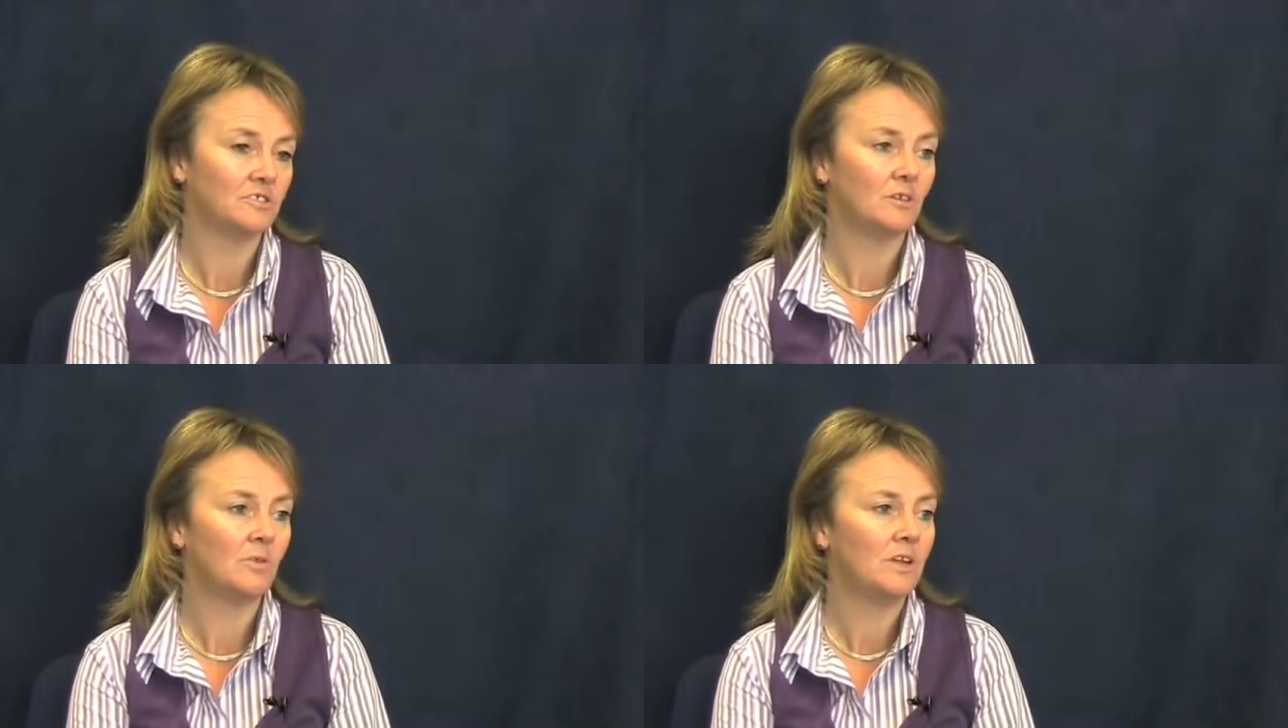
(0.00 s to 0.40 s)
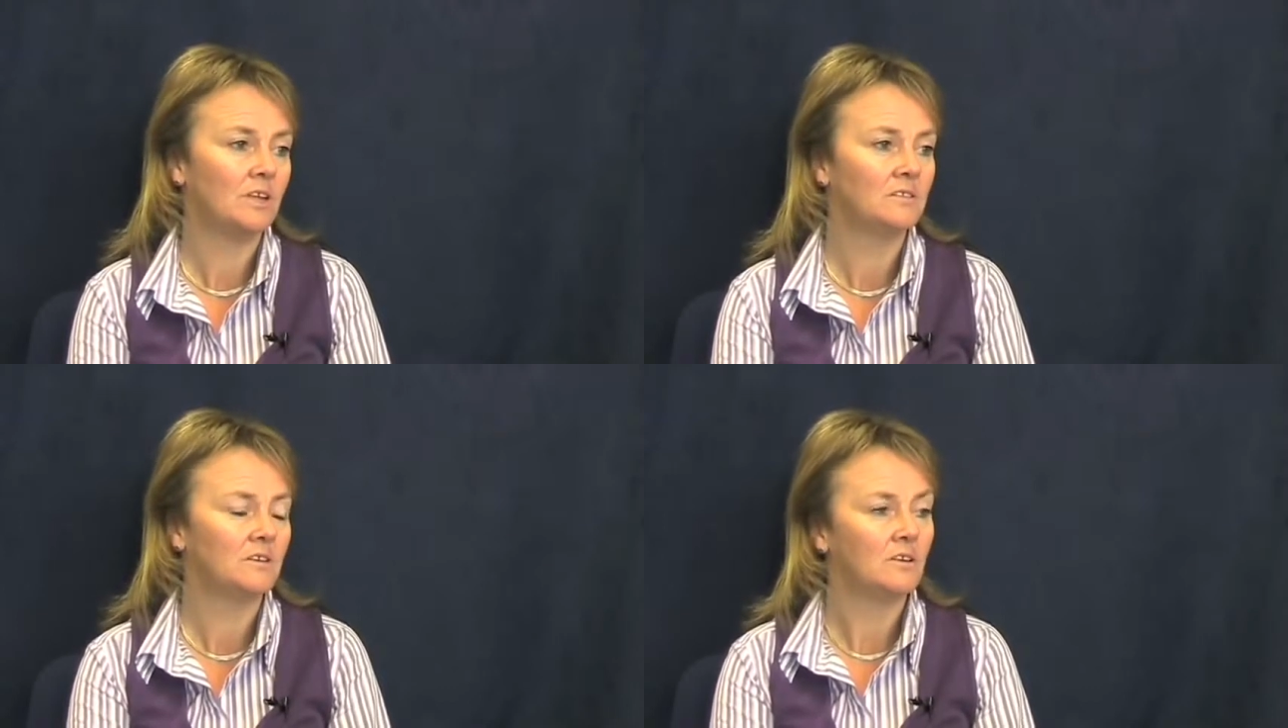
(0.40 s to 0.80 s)
So we
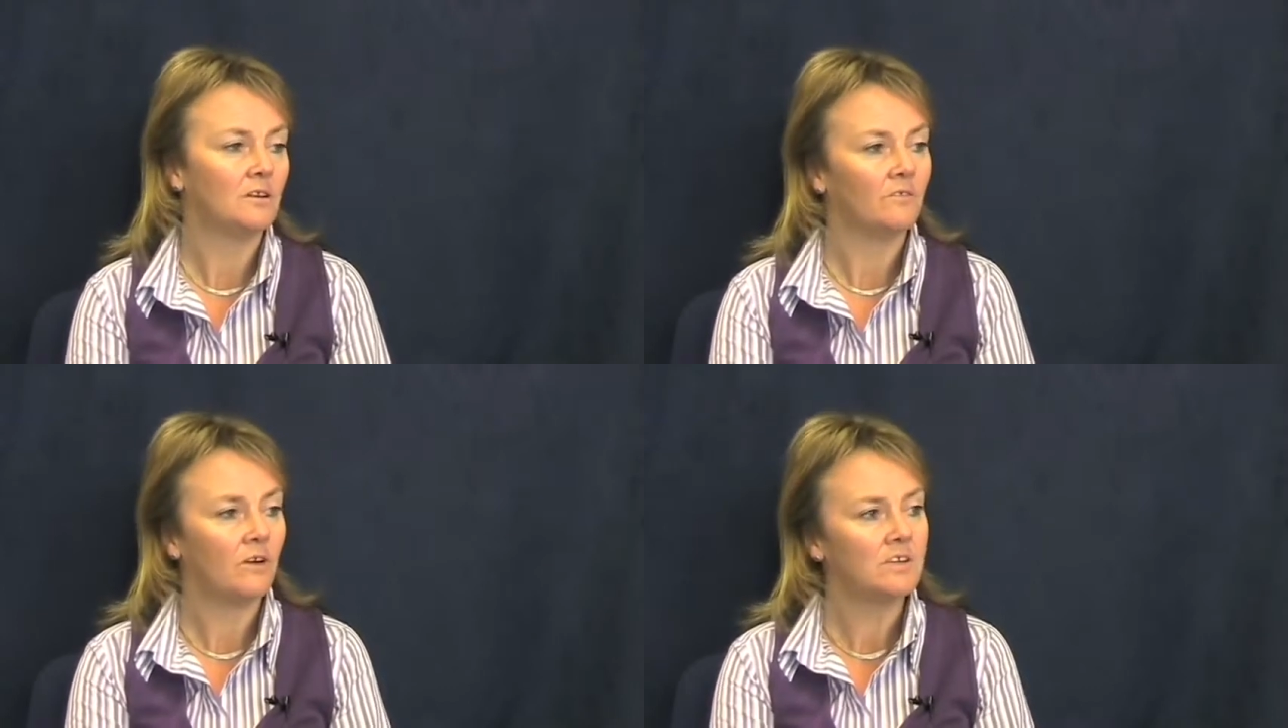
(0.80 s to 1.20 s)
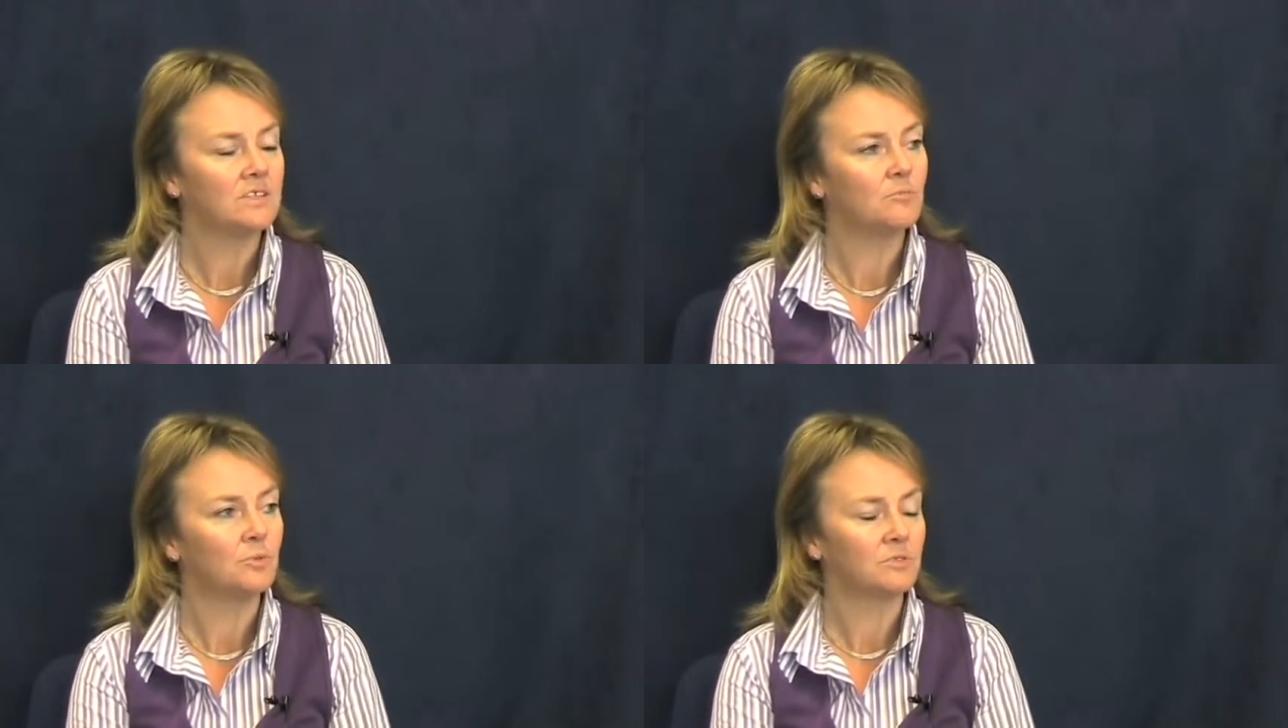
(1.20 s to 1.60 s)
need very
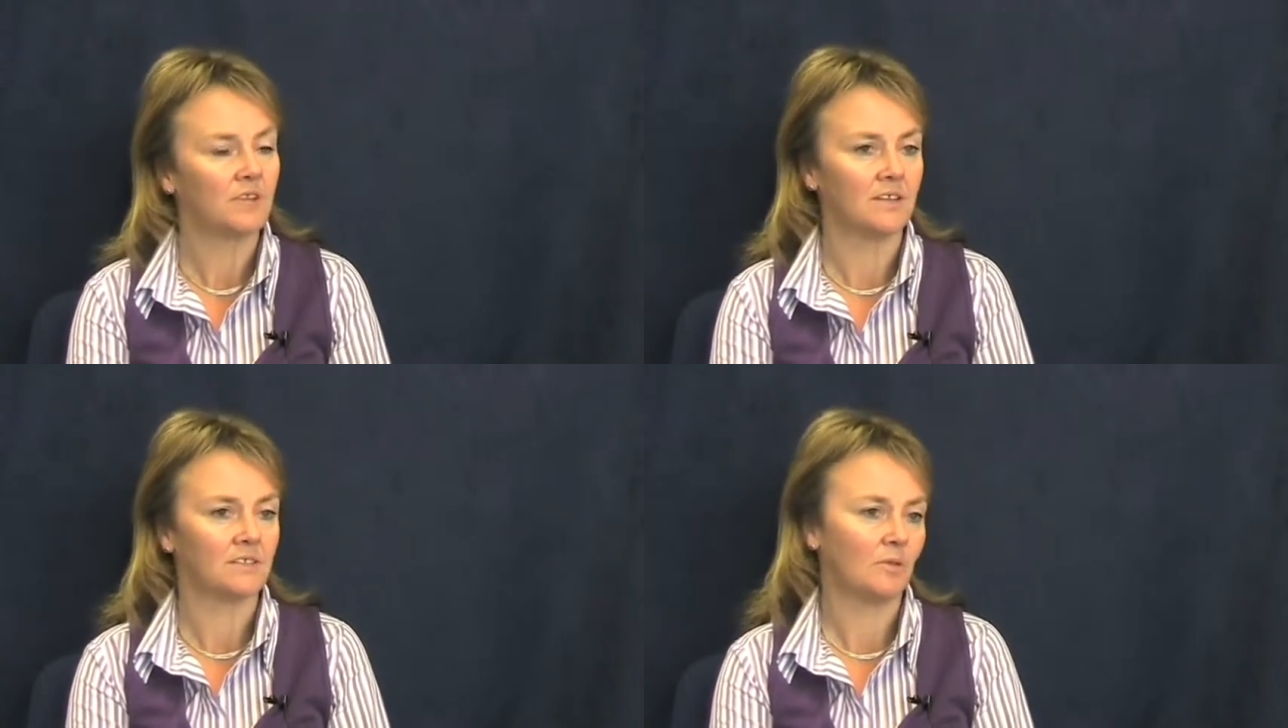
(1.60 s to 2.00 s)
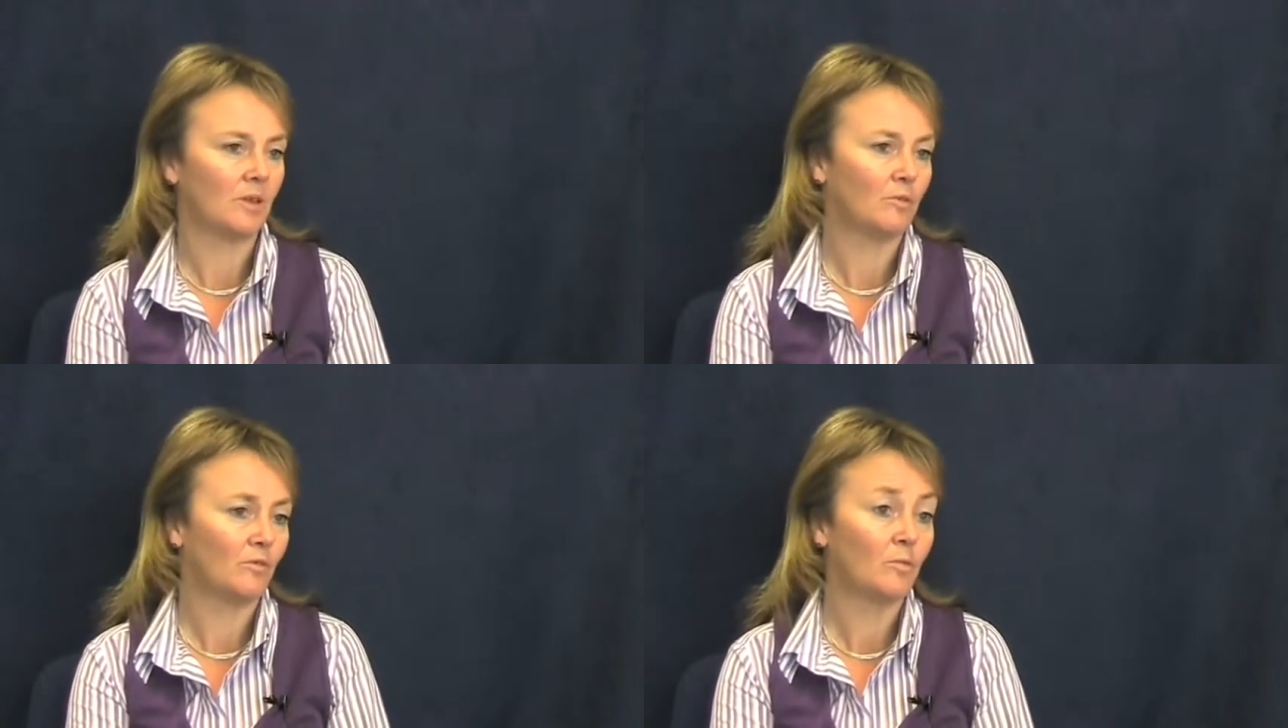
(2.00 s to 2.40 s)
simple tests that we
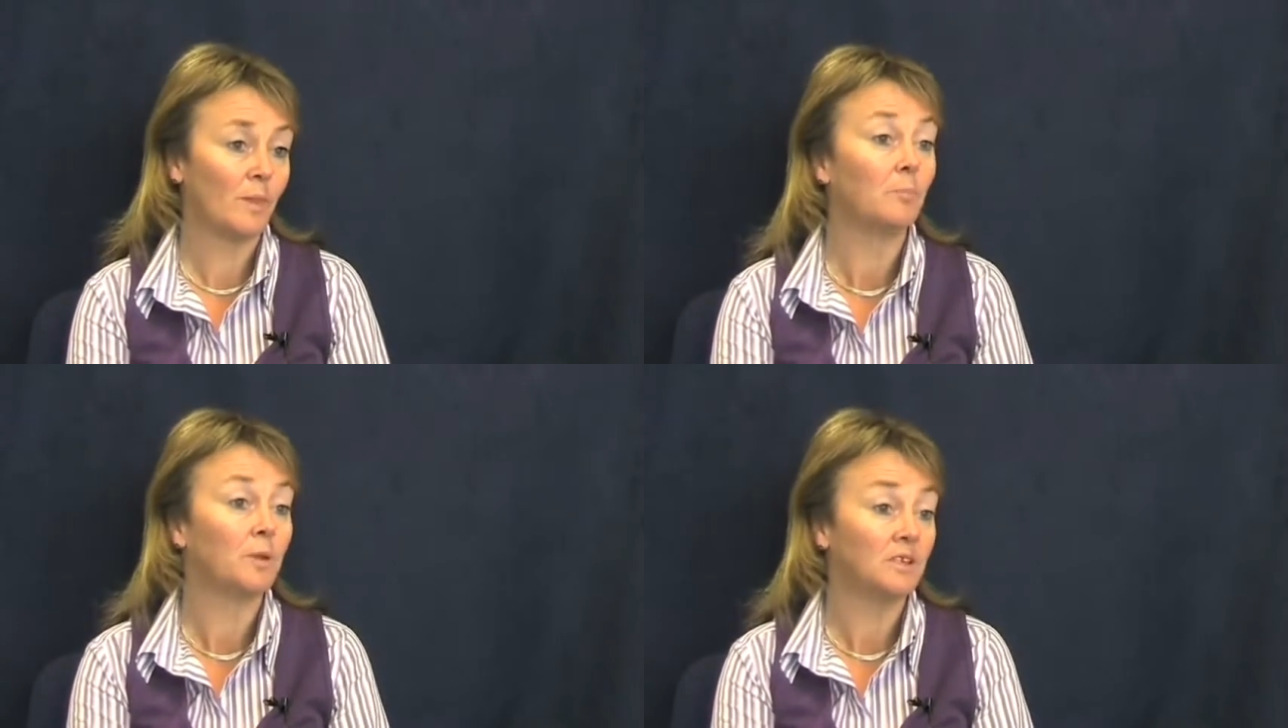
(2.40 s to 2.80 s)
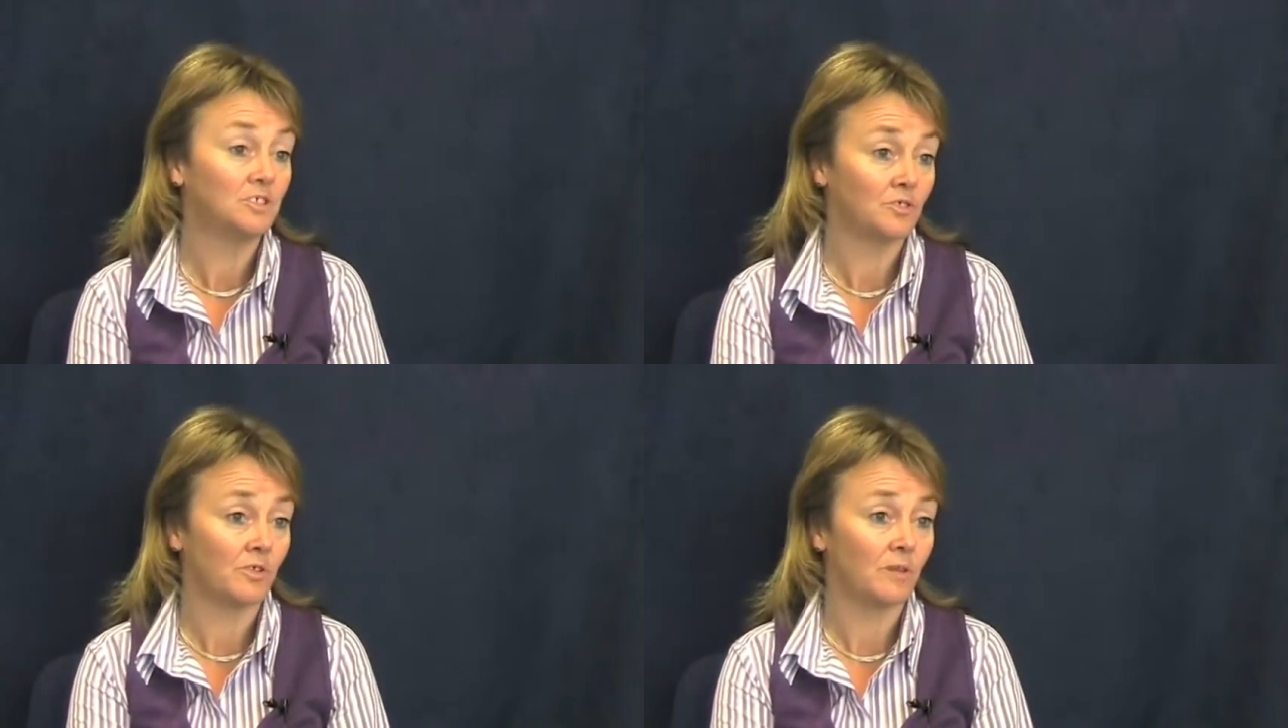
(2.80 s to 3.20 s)
can perform in the
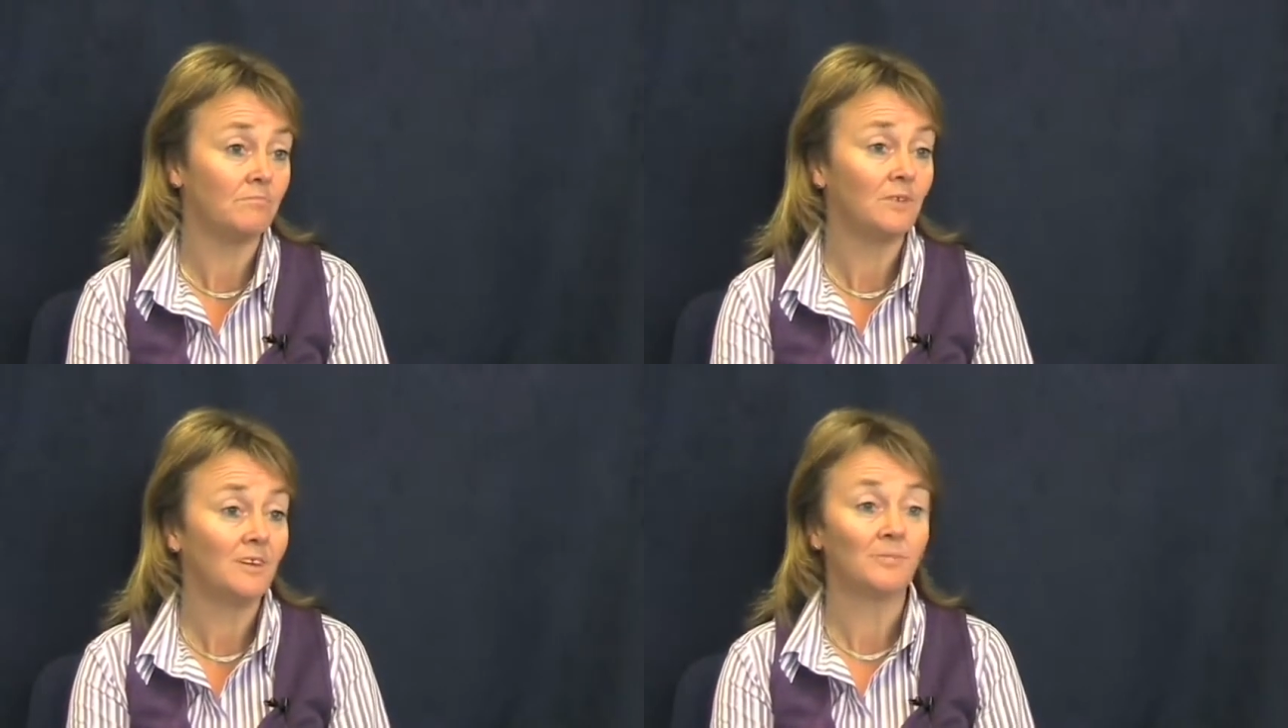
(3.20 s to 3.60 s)
bloodstream,